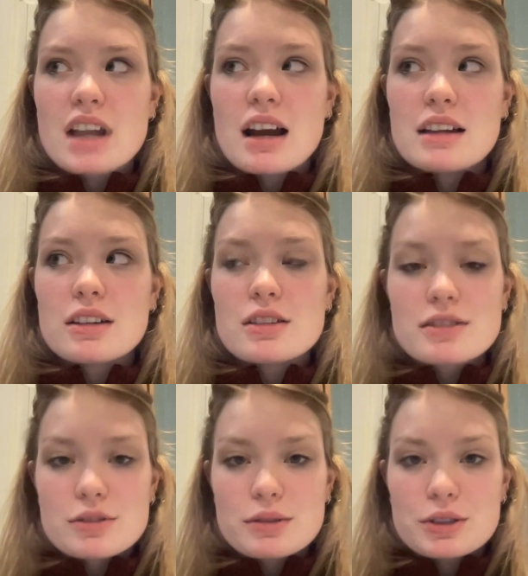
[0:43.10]
I
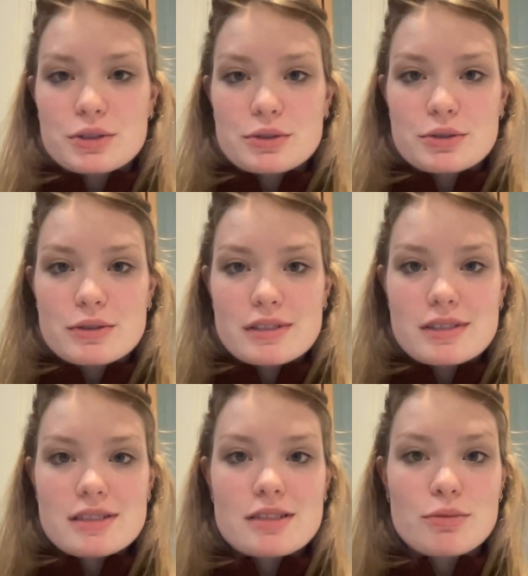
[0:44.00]
also
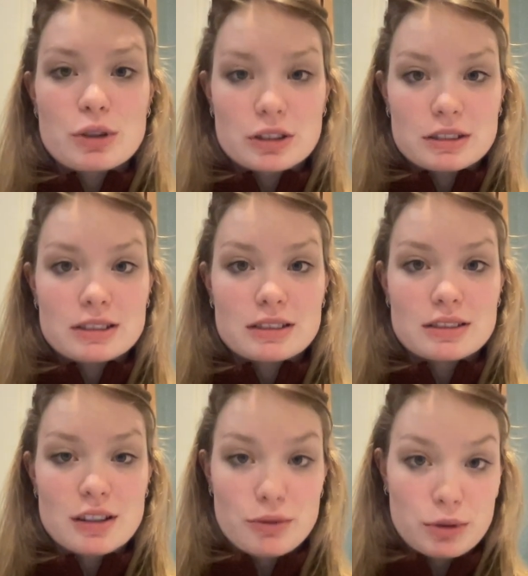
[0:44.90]
used
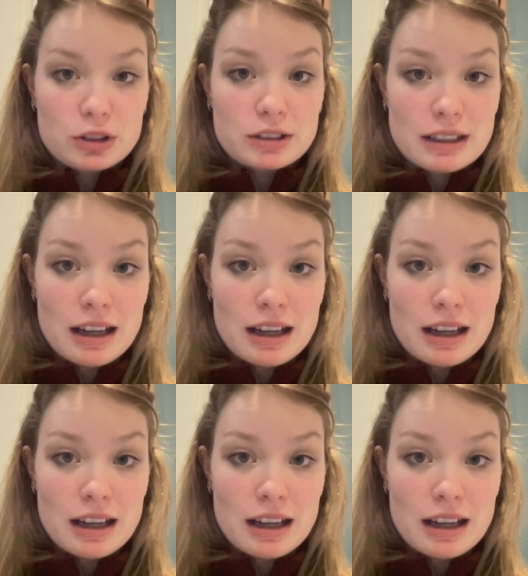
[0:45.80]
World